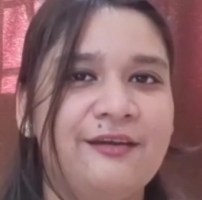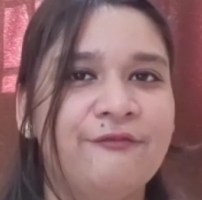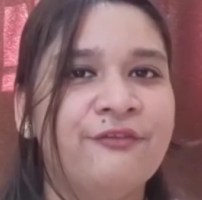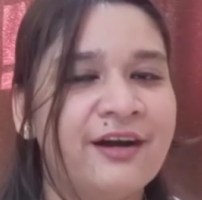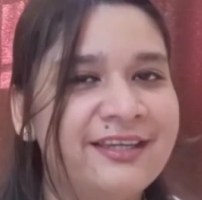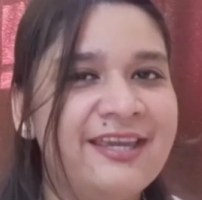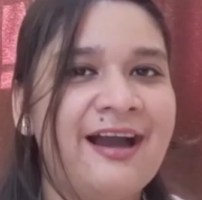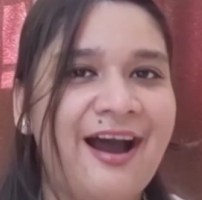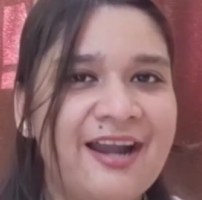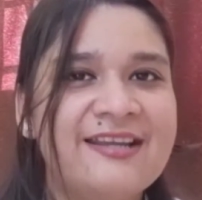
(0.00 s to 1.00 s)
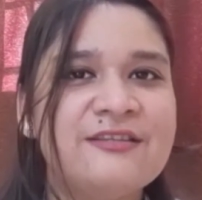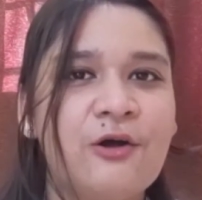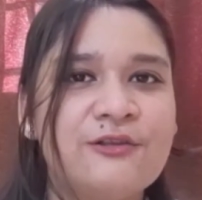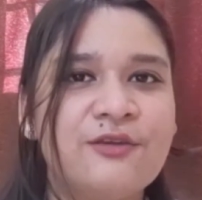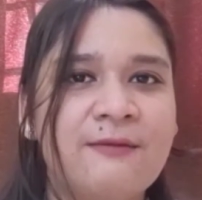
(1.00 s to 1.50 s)
Working hard is
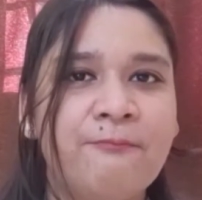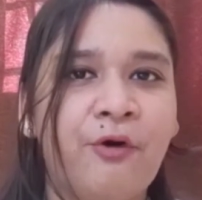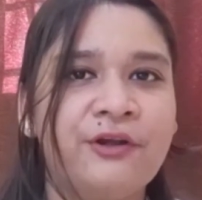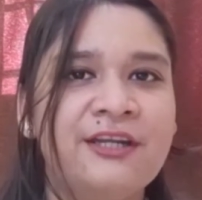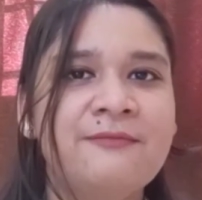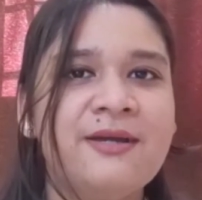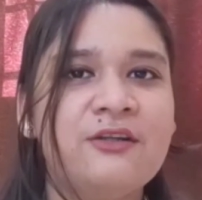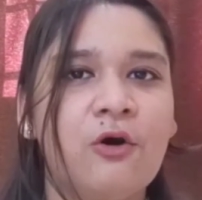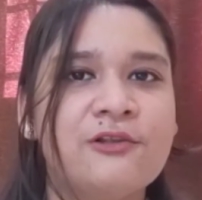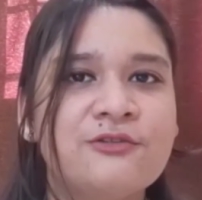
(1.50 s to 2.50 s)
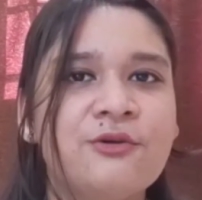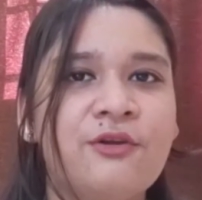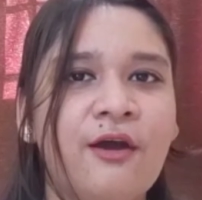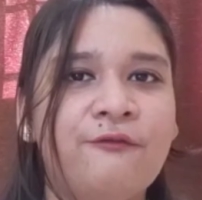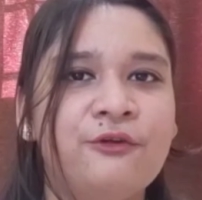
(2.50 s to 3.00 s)
also important, but also
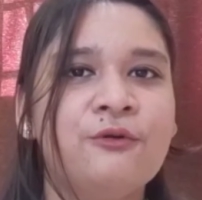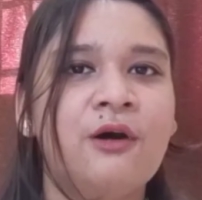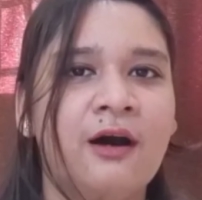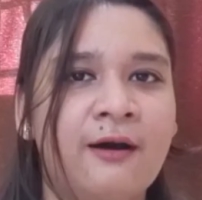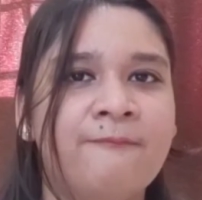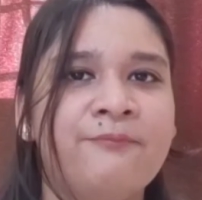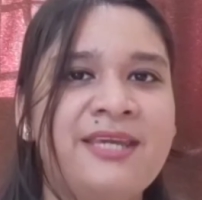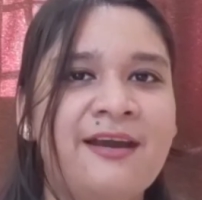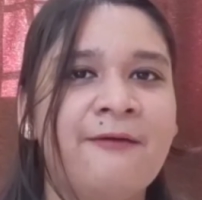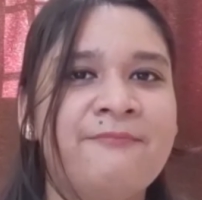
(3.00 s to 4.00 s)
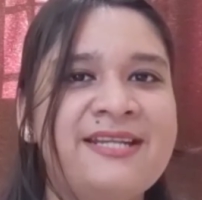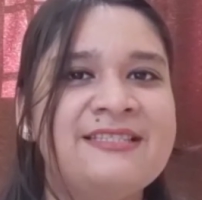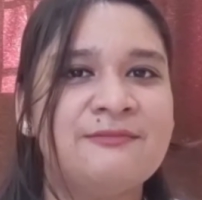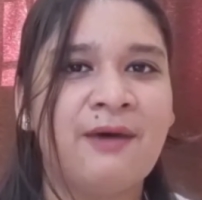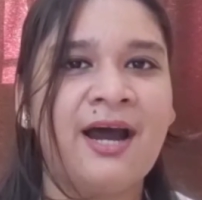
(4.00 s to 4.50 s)
you have to be a bit
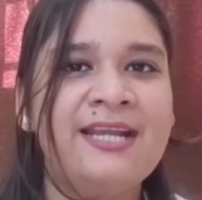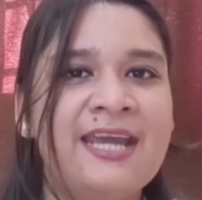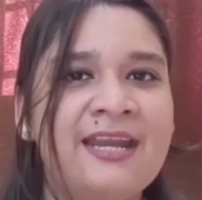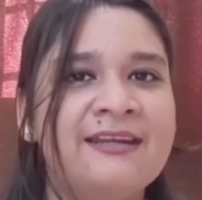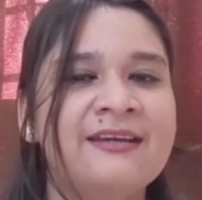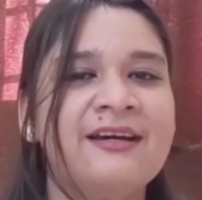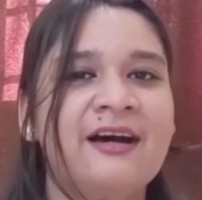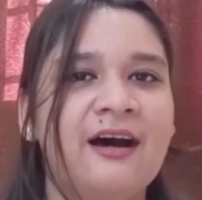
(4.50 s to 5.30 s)
smart and